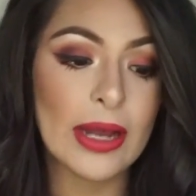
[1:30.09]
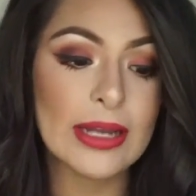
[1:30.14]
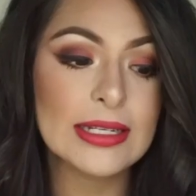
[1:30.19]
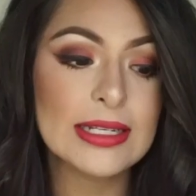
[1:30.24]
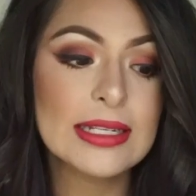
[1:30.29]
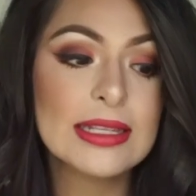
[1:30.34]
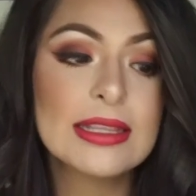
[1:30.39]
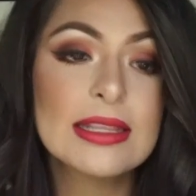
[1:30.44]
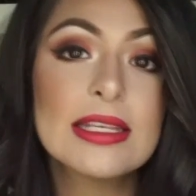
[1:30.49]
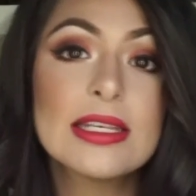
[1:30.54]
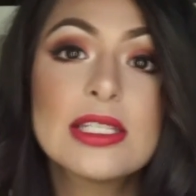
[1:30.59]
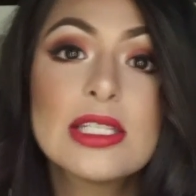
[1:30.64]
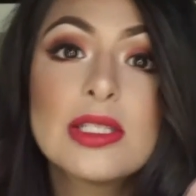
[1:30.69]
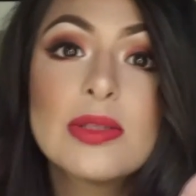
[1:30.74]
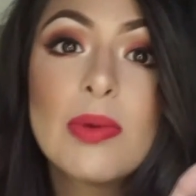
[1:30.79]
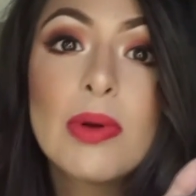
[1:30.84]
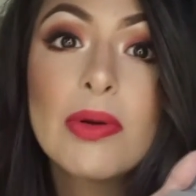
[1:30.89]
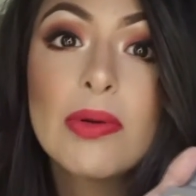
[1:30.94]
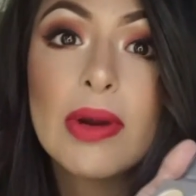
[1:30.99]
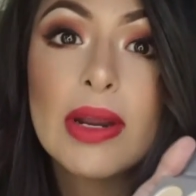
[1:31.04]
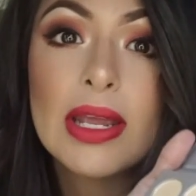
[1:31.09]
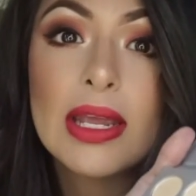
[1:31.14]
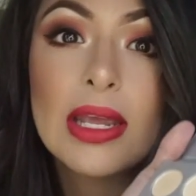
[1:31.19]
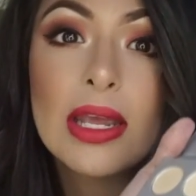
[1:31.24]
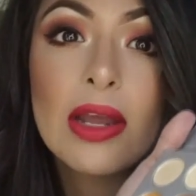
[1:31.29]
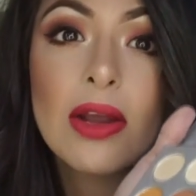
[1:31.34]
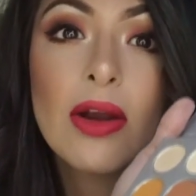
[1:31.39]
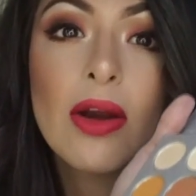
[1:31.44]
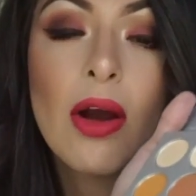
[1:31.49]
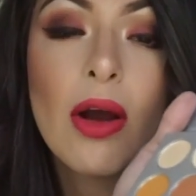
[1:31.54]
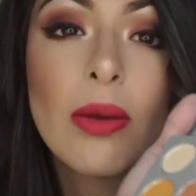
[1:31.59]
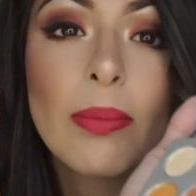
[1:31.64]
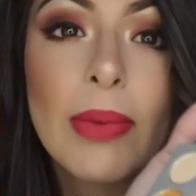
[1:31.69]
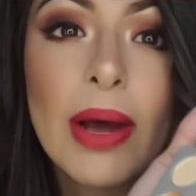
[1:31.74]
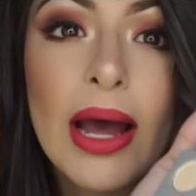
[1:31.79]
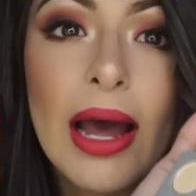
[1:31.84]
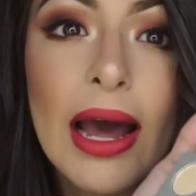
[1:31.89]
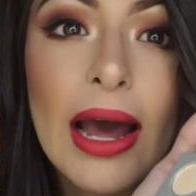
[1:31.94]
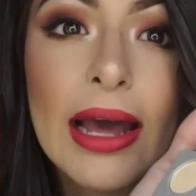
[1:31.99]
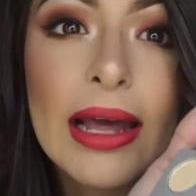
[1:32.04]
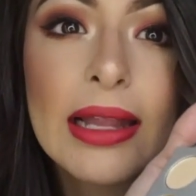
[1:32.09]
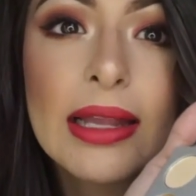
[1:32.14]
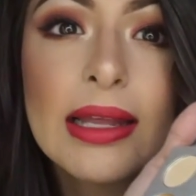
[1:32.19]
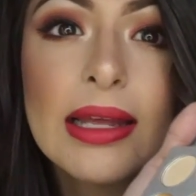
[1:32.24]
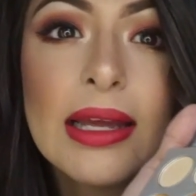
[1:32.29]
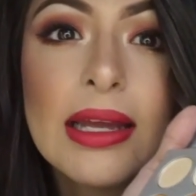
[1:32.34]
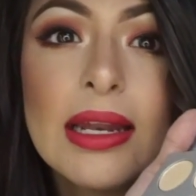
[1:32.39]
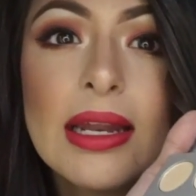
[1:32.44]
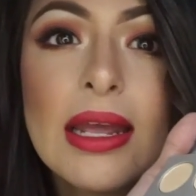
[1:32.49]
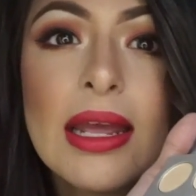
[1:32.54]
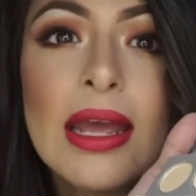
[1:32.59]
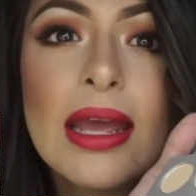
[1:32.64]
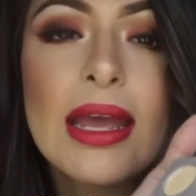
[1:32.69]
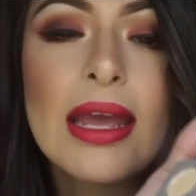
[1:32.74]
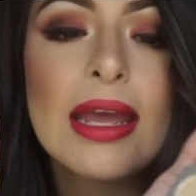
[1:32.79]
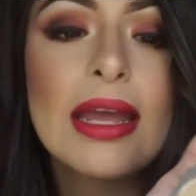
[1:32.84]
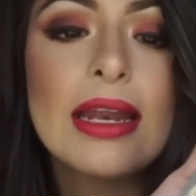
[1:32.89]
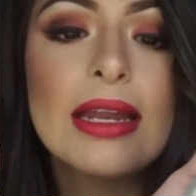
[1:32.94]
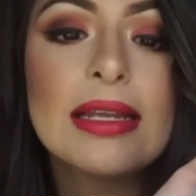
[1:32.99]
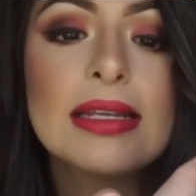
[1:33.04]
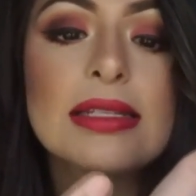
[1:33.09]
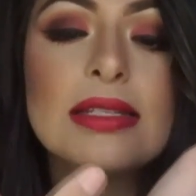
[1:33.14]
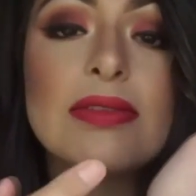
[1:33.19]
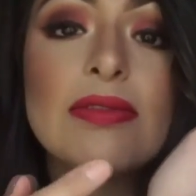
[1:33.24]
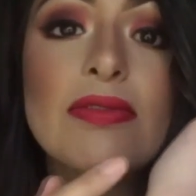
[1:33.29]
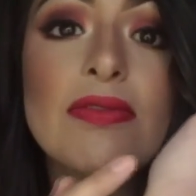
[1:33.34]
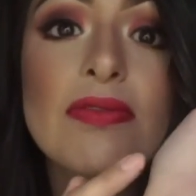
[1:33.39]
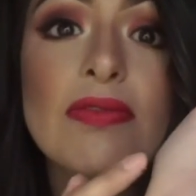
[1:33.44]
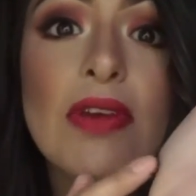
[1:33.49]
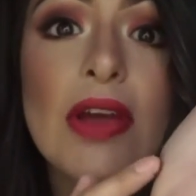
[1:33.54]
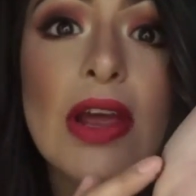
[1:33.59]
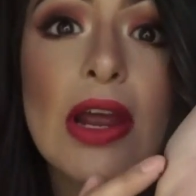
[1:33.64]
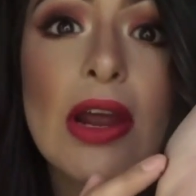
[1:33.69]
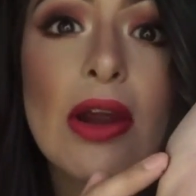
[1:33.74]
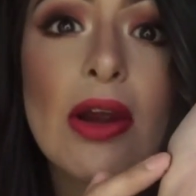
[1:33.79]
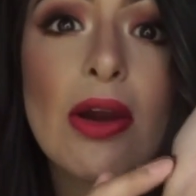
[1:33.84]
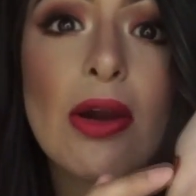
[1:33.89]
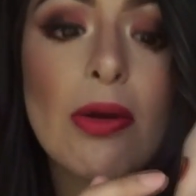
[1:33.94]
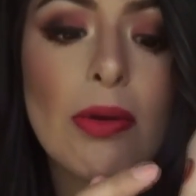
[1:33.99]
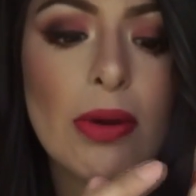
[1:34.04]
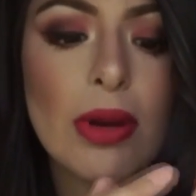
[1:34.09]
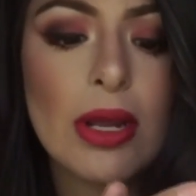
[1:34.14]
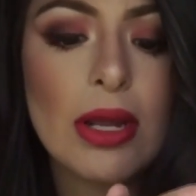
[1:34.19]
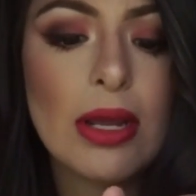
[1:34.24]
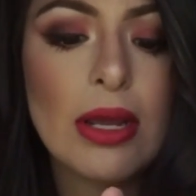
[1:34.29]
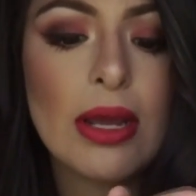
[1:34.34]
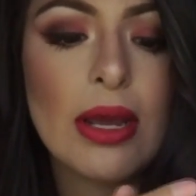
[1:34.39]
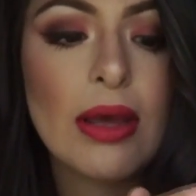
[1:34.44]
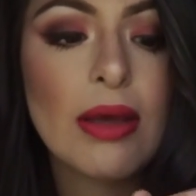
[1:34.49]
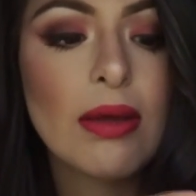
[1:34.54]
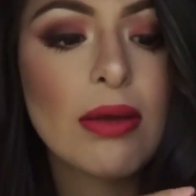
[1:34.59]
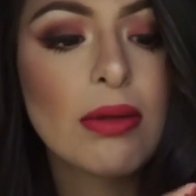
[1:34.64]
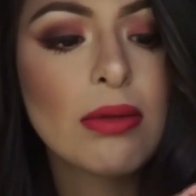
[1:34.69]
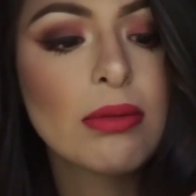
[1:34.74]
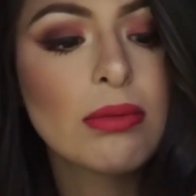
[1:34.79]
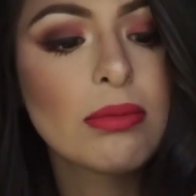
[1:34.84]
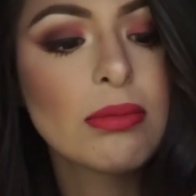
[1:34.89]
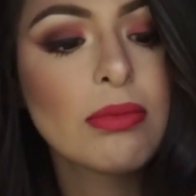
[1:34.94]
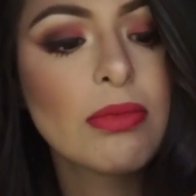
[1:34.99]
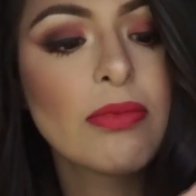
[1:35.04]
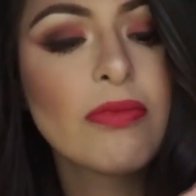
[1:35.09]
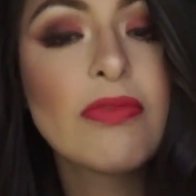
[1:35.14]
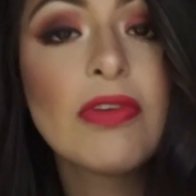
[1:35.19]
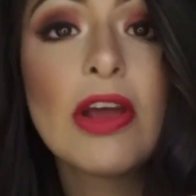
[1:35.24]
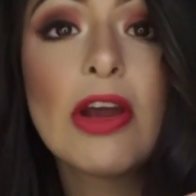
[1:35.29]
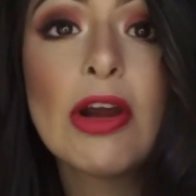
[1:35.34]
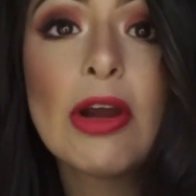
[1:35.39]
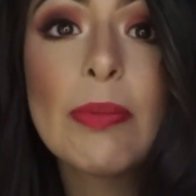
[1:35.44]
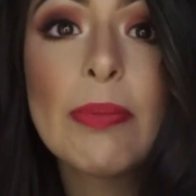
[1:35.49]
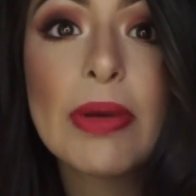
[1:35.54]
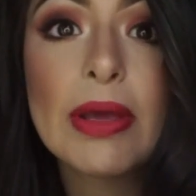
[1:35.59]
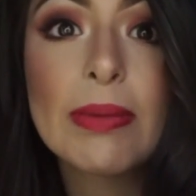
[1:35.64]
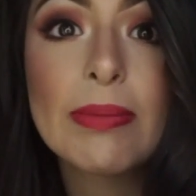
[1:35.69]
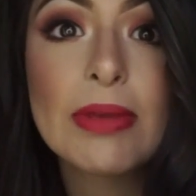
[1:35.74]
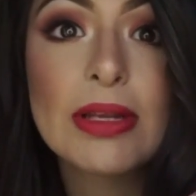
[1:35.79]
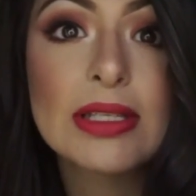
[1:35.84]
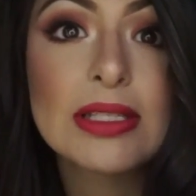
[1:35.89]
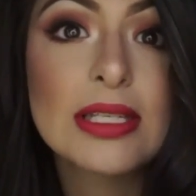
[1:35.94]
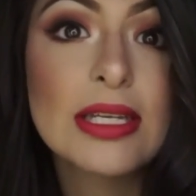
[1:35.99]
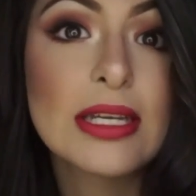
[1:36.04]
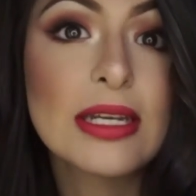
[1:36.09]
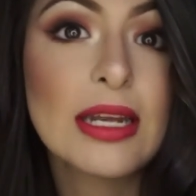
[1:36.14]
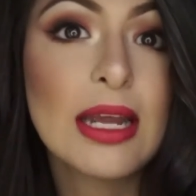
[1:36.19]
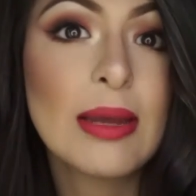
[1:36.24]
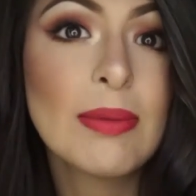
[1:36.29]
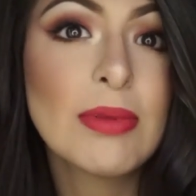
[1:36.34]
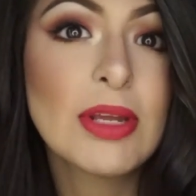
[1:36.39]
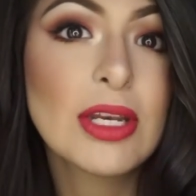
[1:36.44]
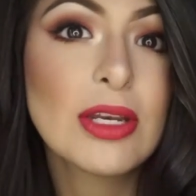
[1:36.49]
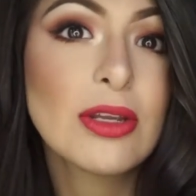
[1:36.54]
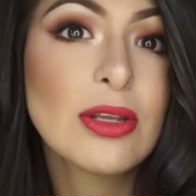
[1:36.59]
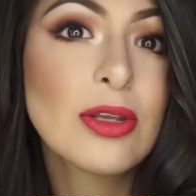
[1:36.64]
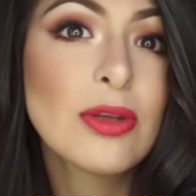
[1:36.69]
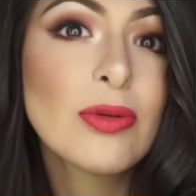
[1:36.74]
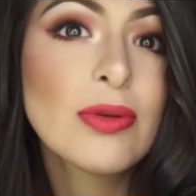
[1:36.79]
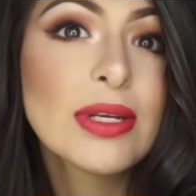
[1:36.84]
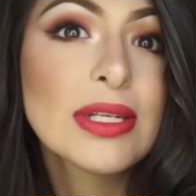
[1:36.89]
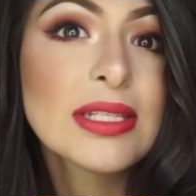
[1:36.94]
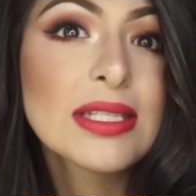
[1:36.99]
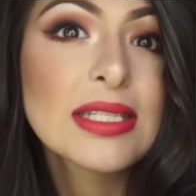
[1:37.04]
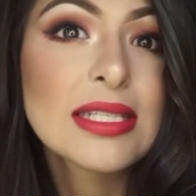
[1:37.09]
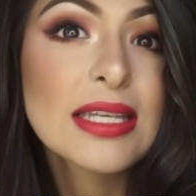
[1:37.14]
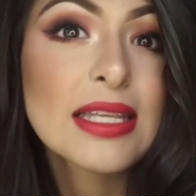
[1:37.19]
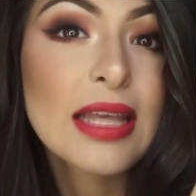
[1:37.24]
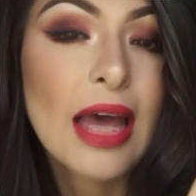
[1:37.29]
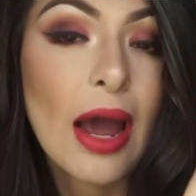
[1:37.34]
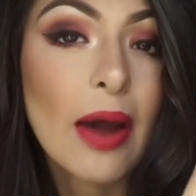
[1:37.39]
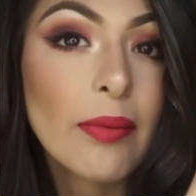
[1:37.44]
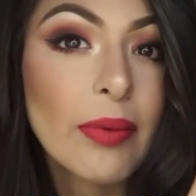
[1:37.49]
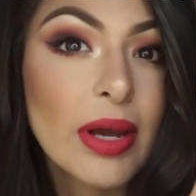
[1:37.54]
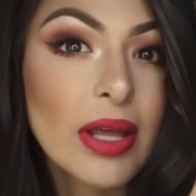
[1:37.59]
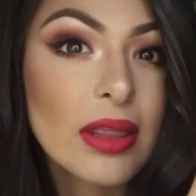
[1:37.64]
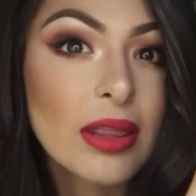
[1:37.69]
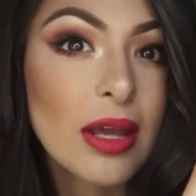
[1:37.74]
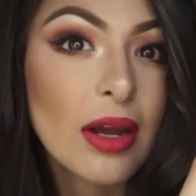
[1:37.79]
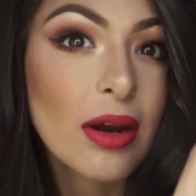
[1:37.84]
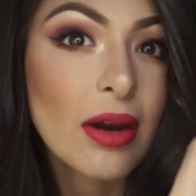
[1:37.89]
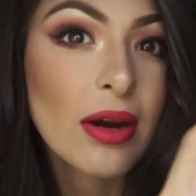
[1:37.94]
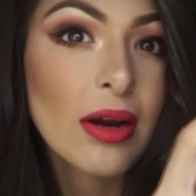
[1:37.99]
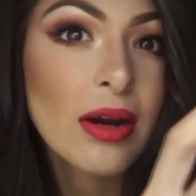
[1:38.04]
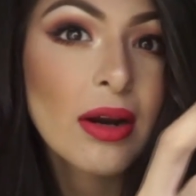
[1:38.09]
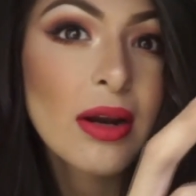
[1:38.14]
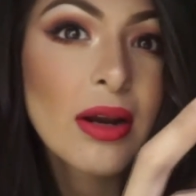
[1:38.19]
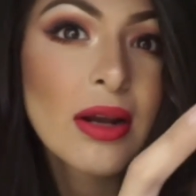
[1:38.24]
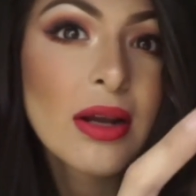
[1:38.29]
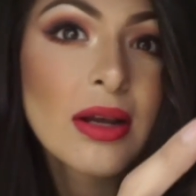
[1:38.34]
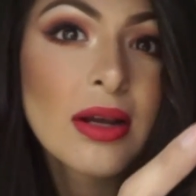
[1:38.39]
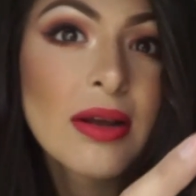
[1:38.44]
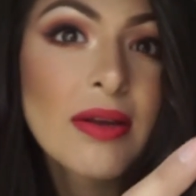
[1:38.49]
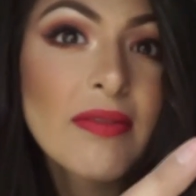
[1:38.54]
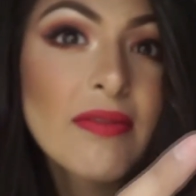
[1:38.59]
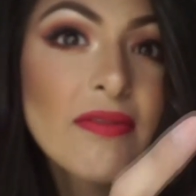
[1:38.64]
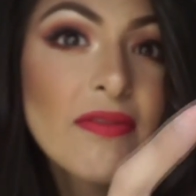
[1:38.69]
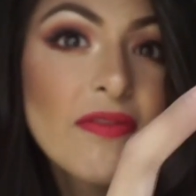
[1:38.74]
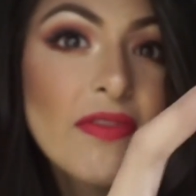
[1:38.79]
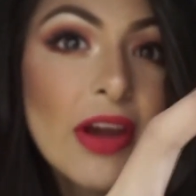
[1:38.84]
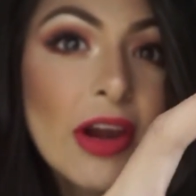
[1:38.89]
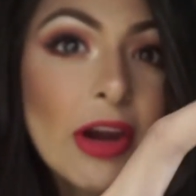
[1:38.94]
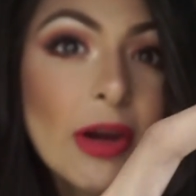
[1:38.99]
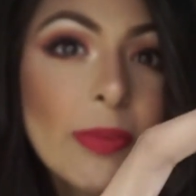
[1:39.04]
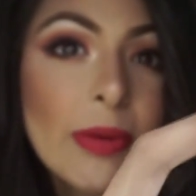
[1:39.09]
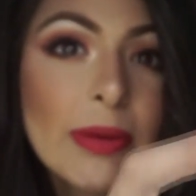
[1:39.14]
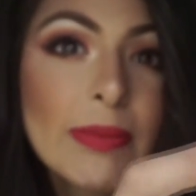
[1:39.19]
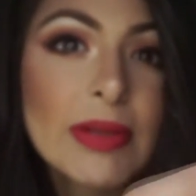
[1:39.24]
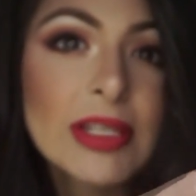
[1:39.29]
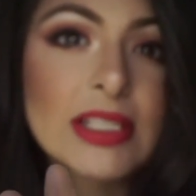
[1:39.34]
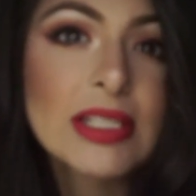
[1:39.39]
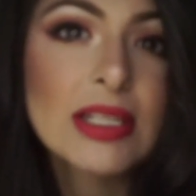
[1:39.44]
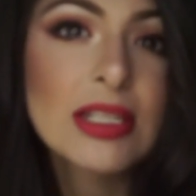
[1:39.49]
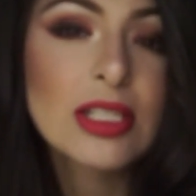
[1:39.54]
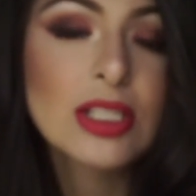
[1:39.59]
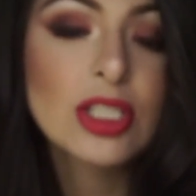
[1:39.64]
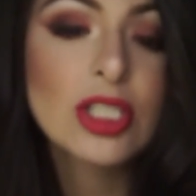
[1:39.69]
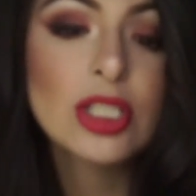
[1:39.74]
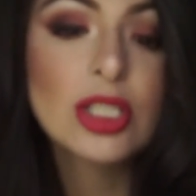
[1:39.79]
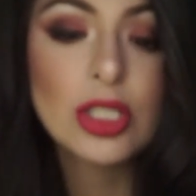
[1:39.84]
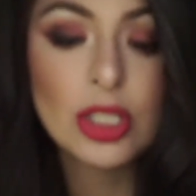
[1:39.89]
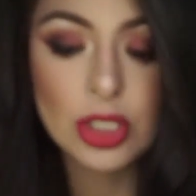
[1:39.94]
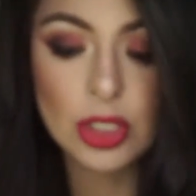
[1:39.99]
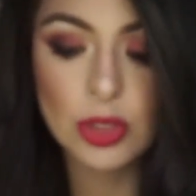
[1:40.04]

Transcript: did this one right here on my eyelid. It is very, very pigmented. I mean, you can see that right there. Very pigmented and just a